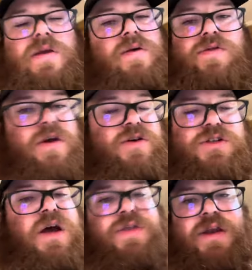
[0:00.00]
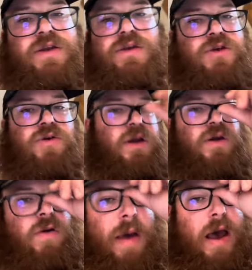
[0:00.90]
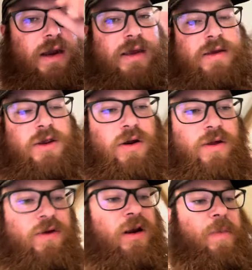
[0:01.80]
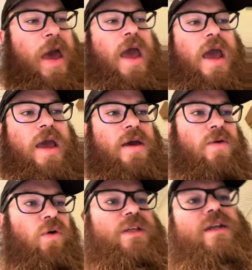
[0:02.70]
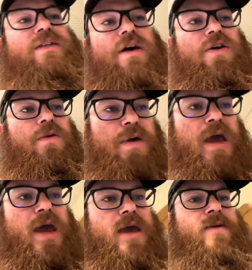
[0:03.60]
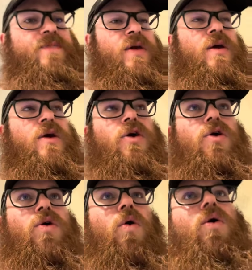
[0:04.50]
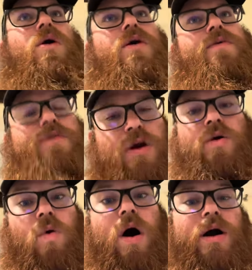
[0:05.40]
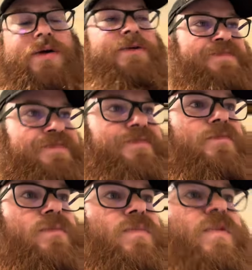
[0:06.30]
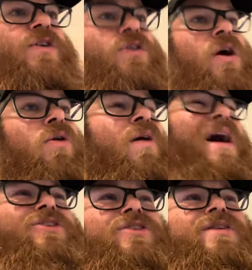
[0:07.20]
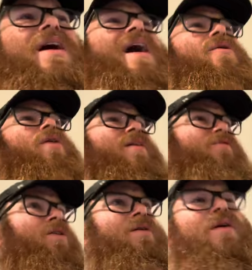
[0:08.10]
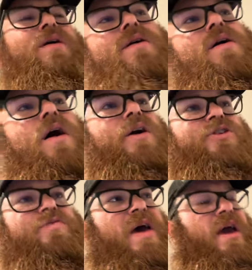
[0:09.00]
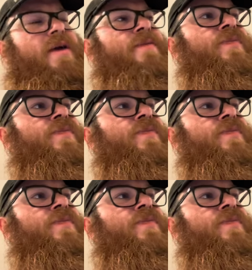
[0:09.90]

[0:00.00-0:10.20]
There's nothing you can do about it. You're either going to pay what they tell you to pay or you're going to walk. So I just thought, oh, whatever. I'll just pay.